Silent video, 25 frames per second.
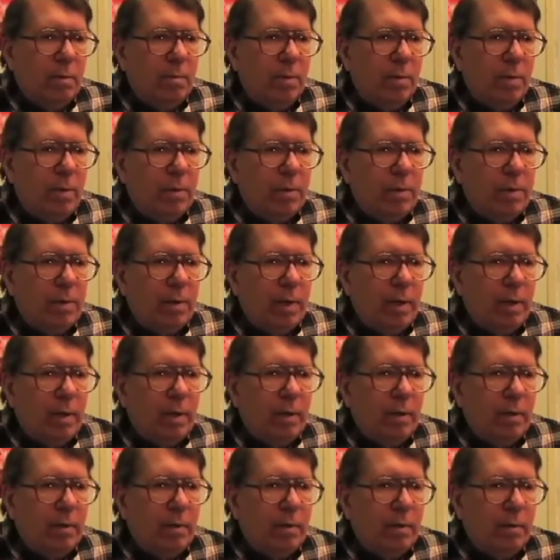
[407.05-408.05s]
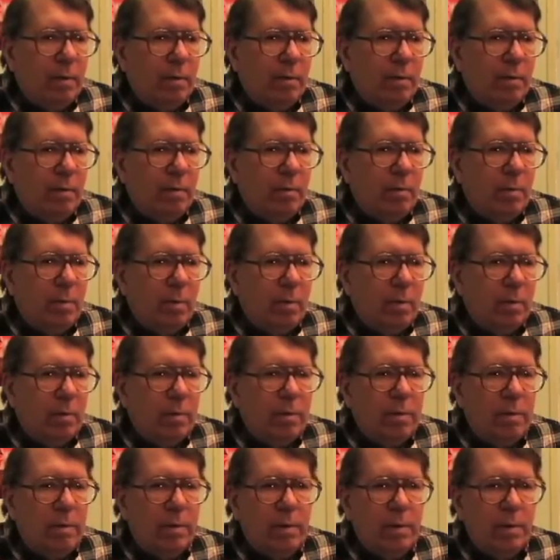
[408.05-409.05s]
a postdoc in Norm
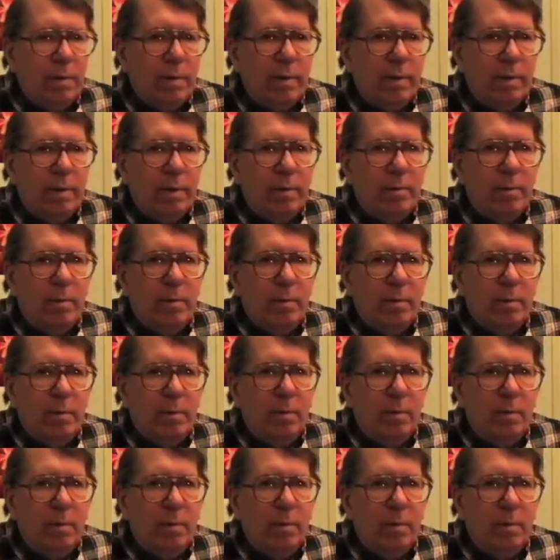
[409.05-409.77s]
Horowitz's lab,